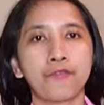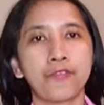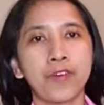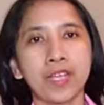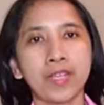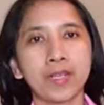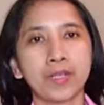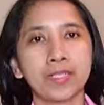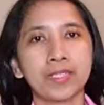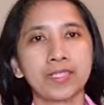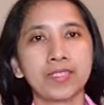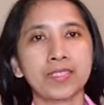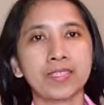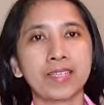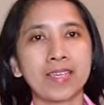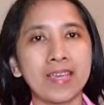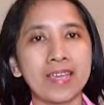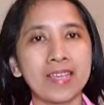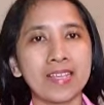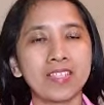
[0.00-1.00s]
violence
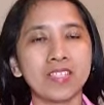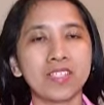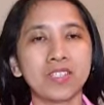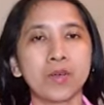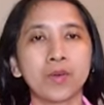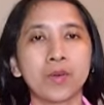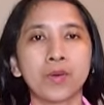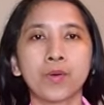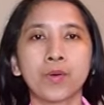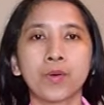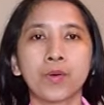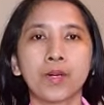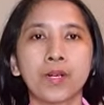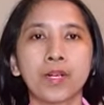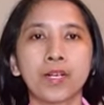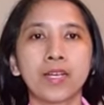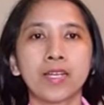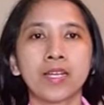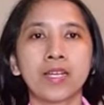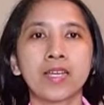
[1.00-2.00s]
case,
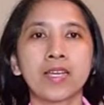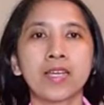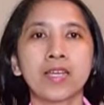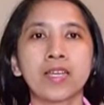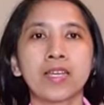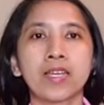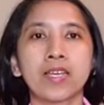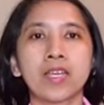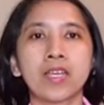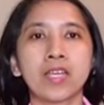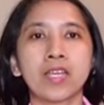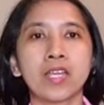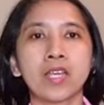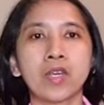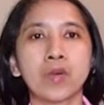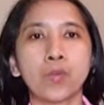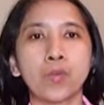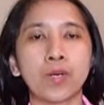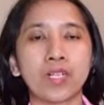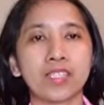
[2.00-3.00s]
or
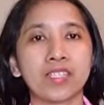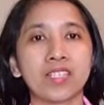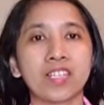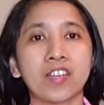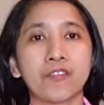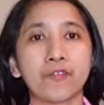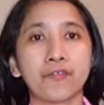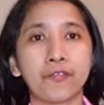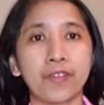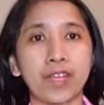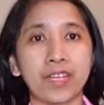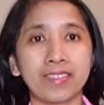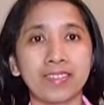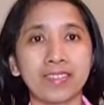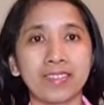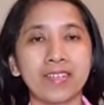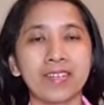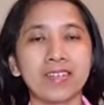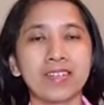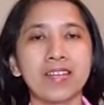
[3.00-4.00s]
he was
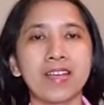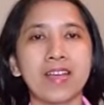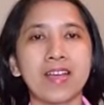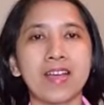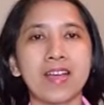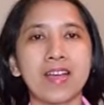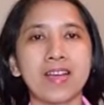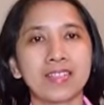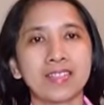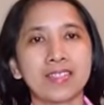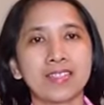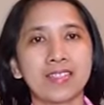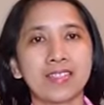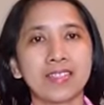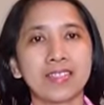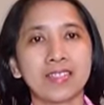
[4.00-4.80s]
convicted as a